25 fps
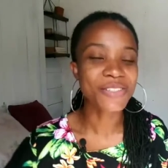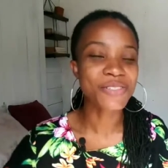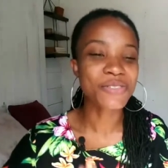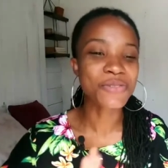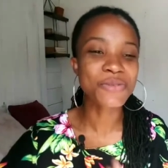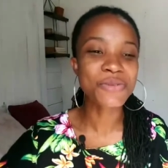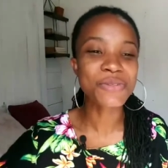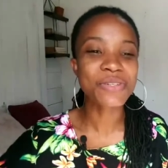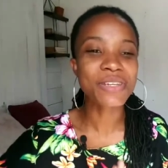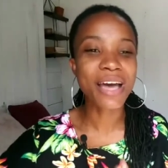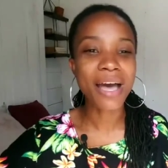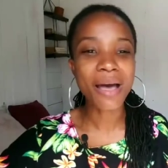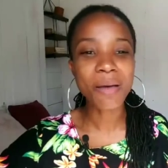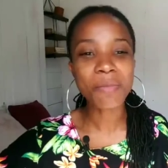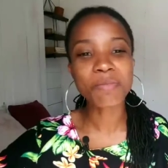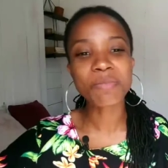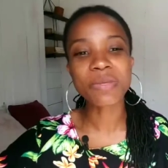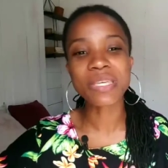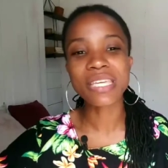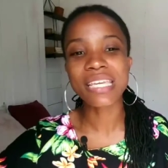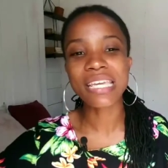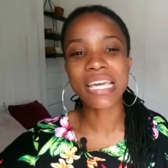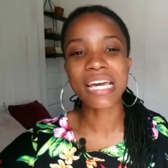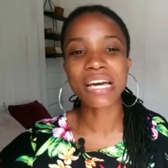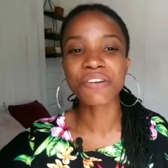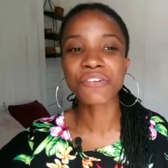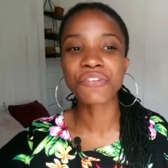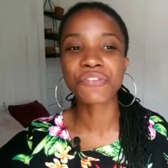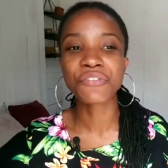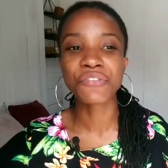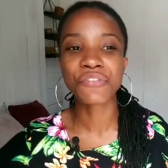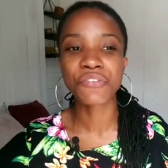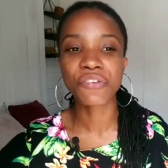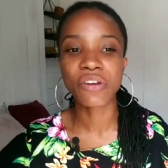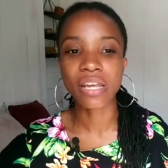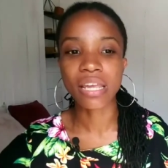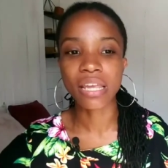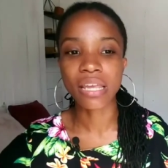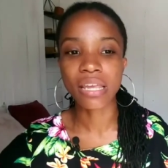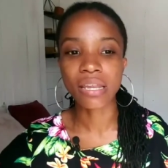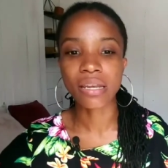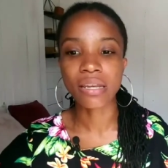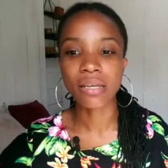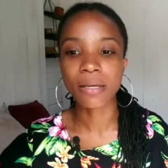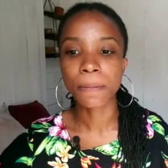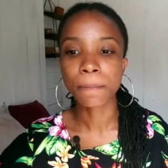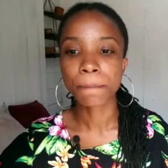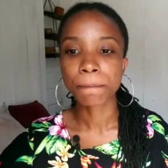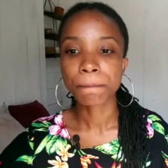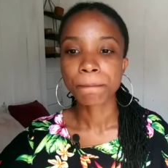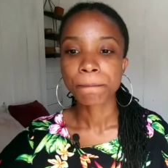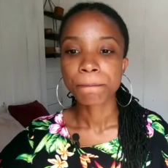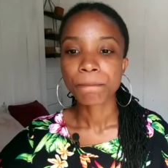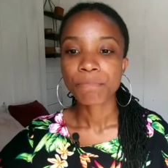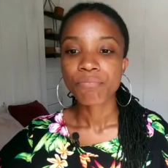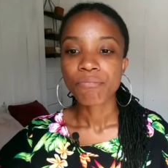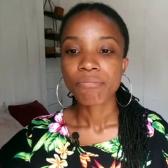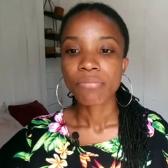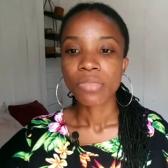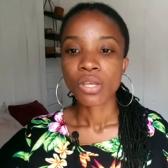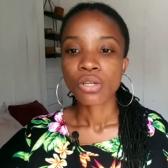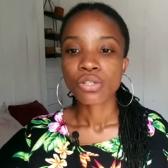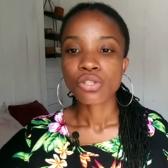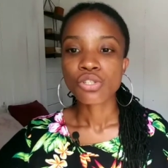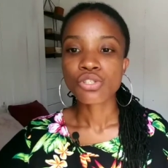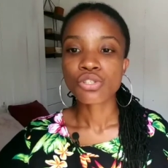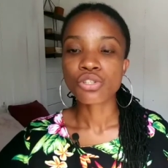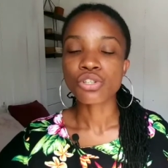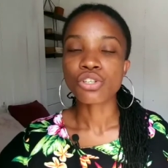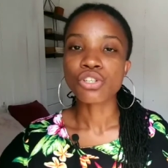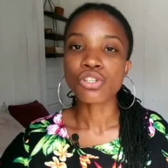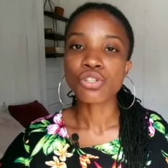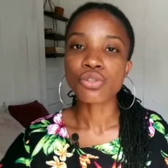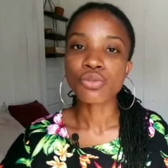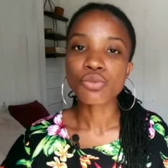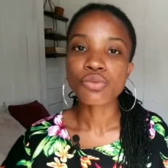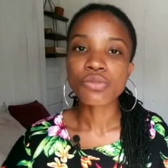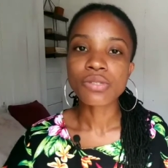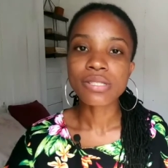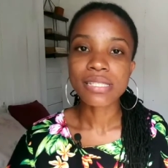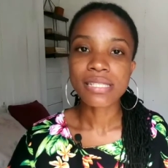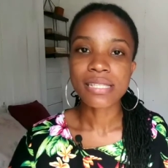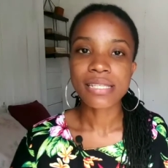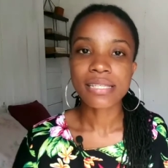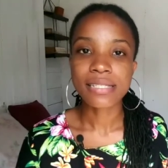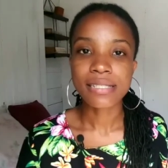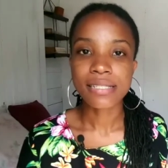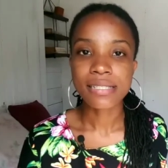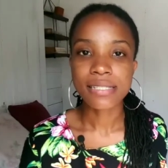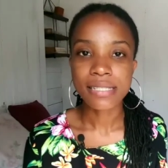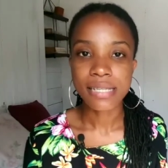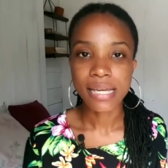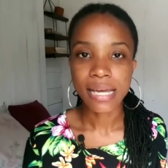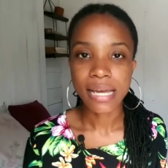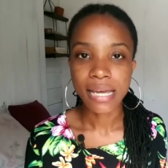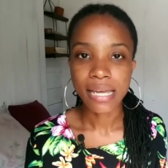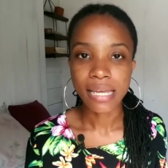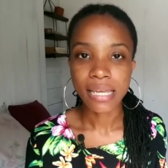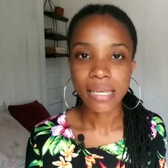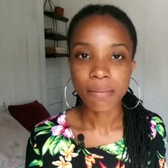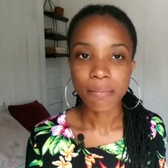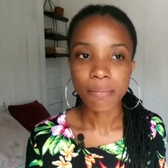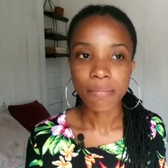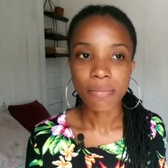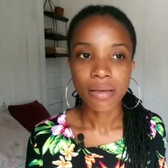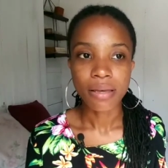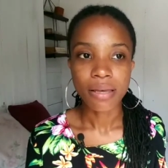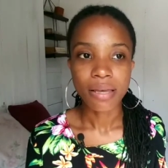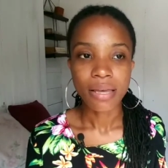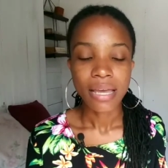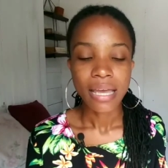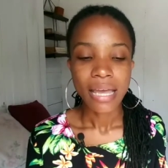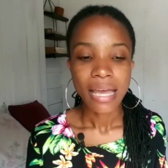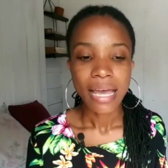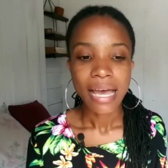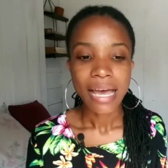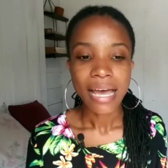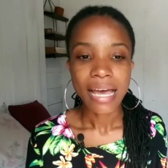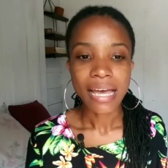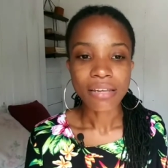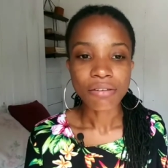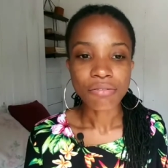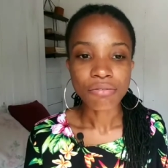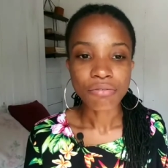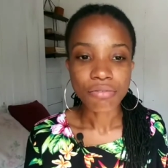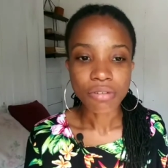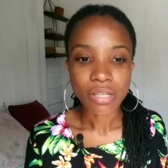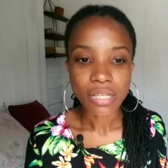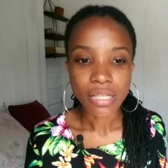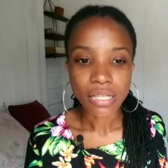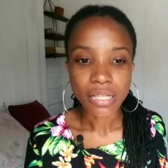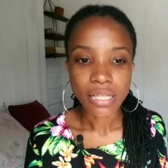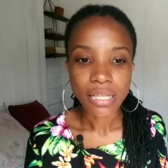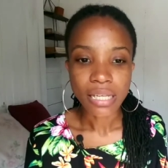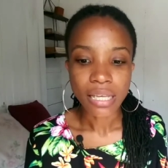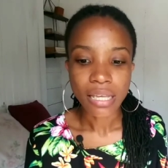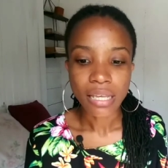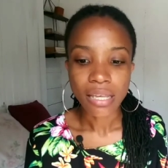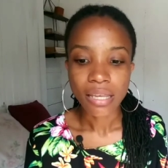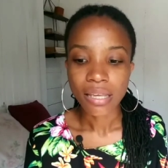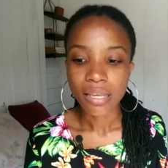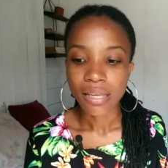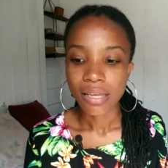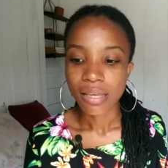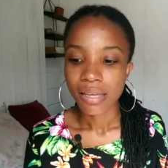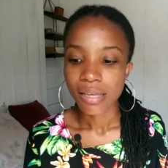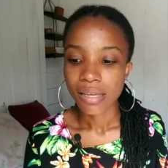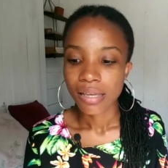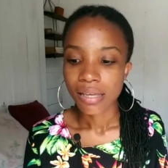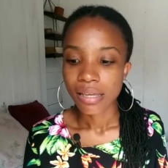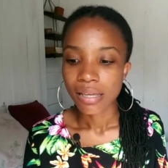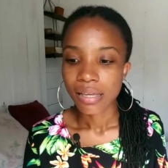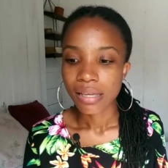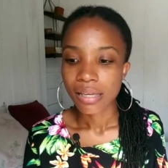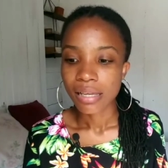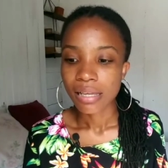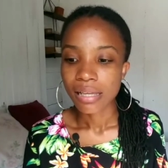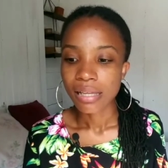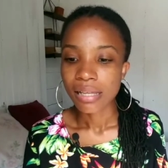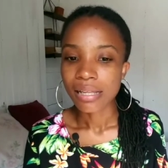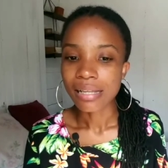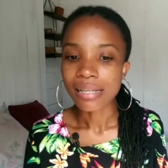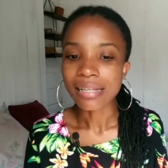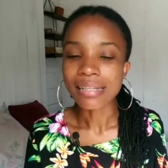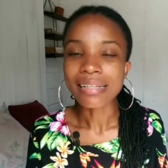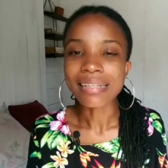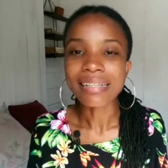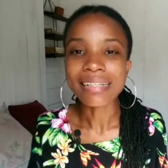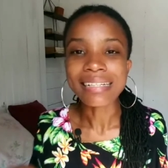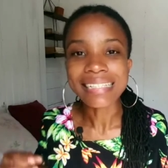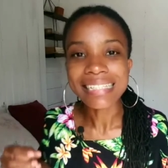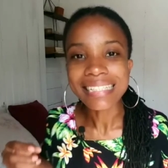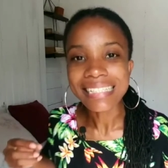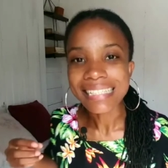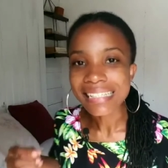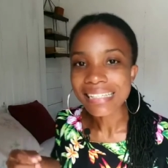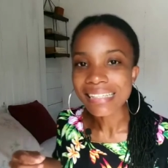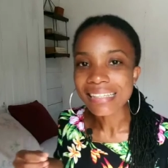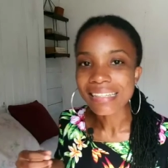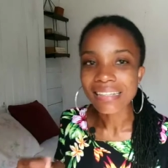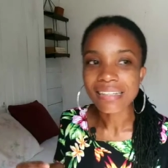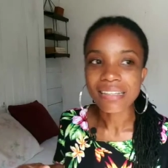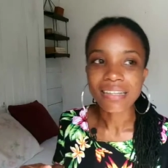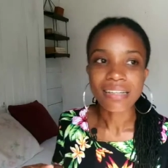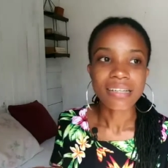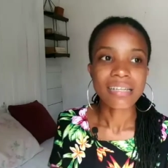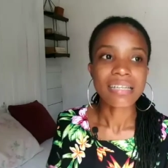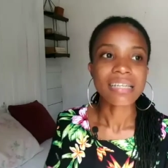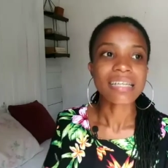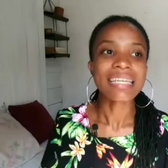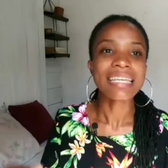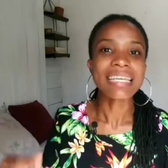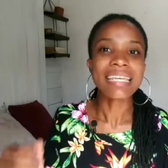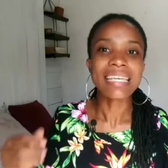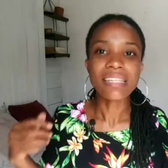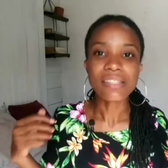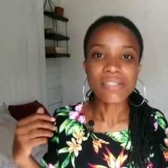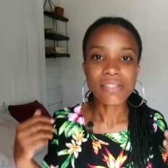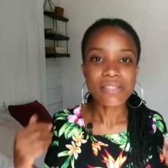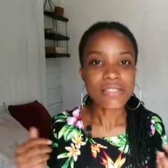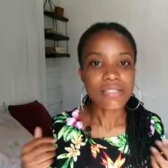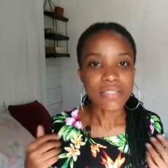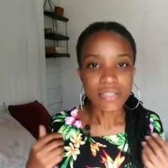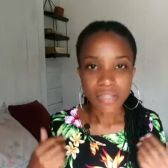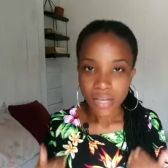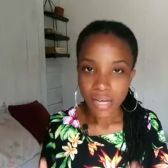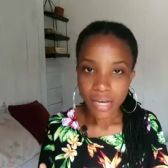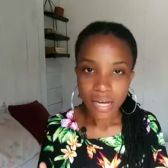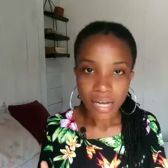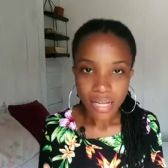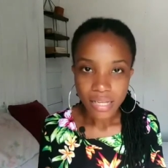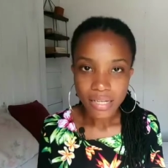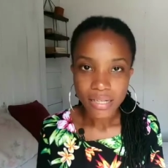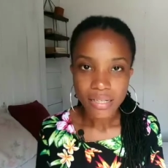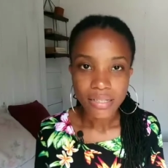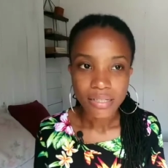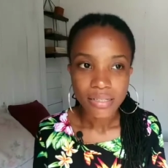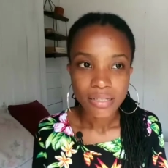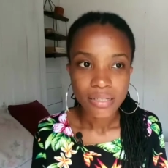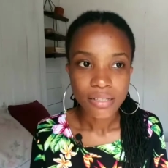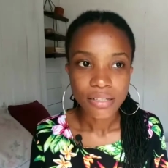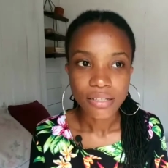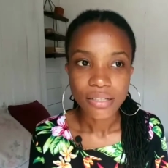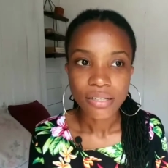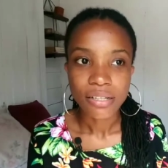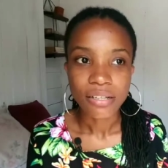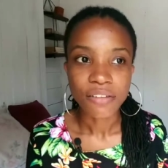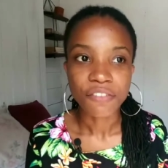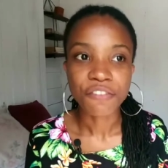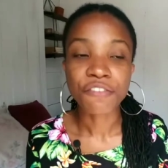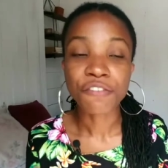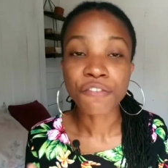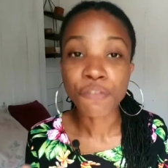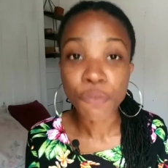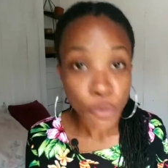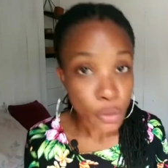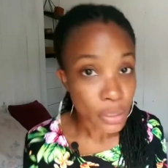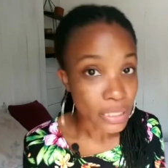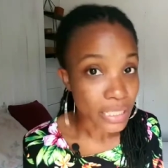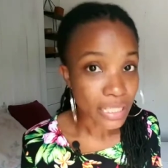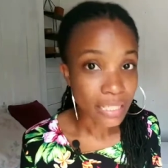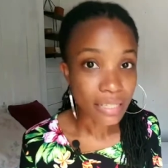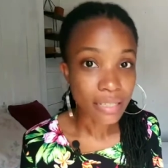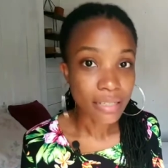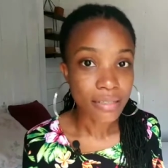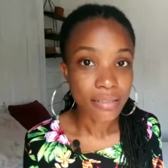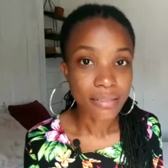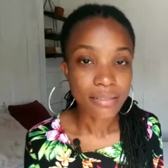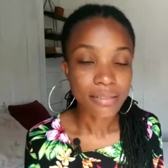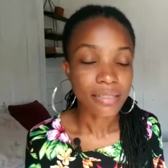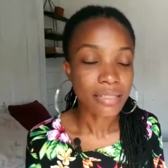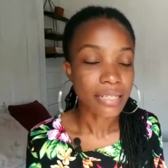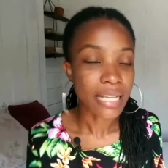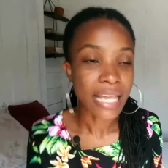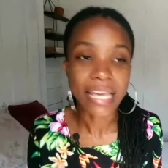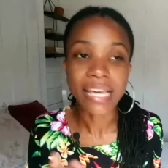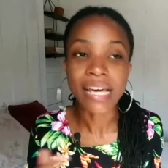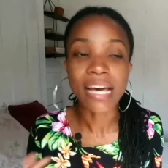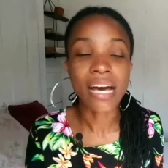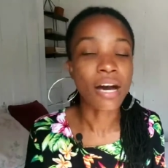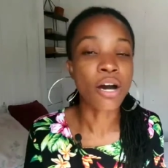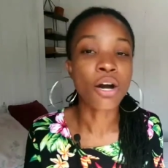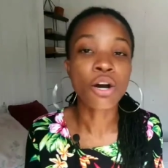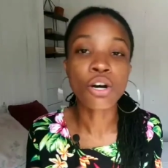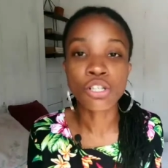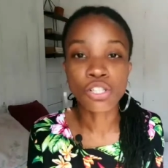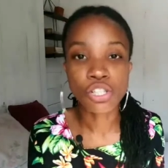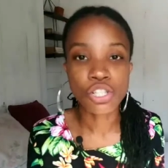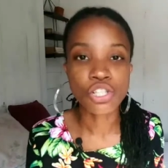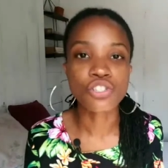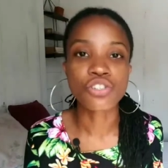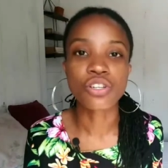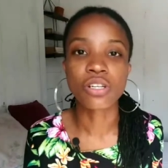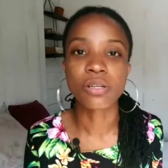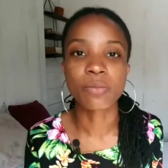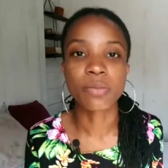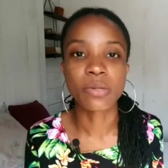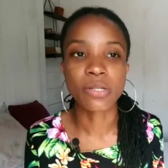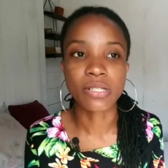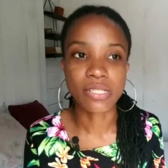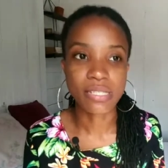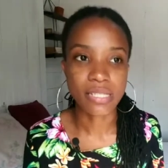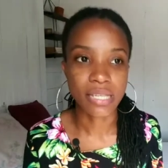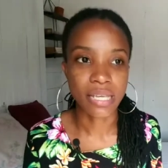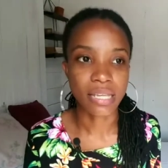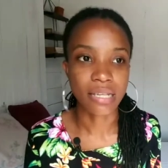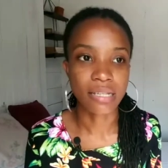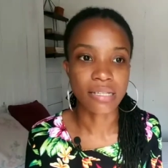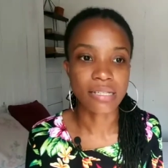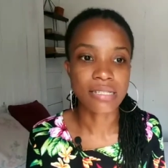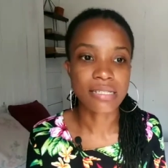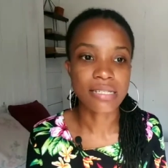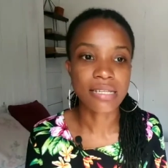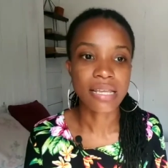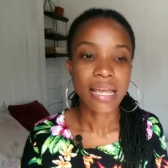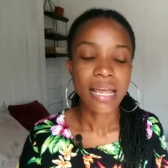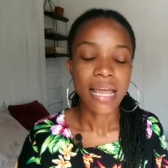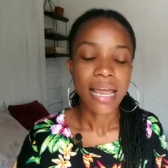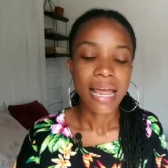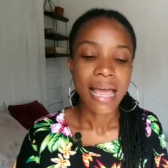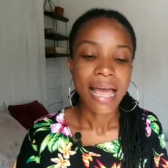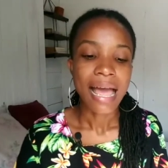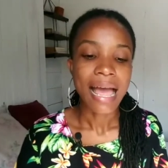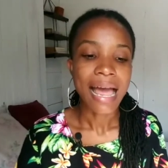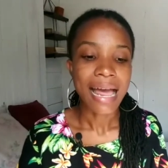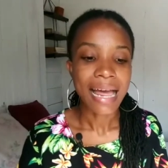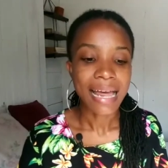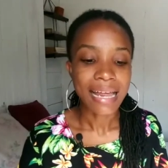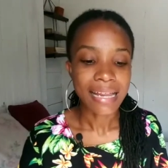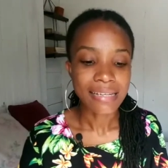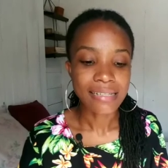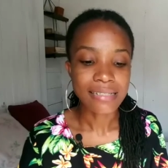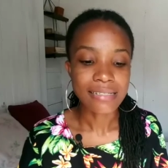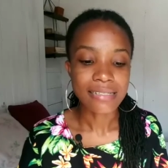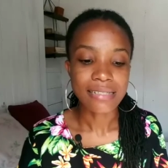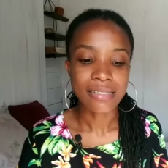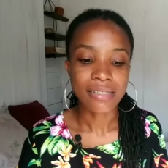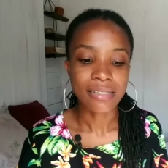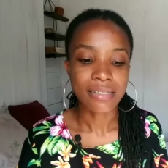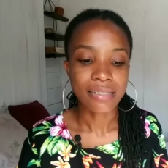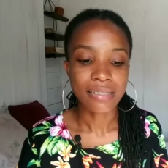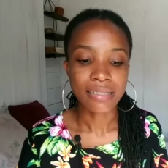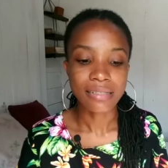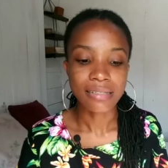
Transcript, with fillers: Do not be afraid to use this time and really lean into God fully like a hundred percent and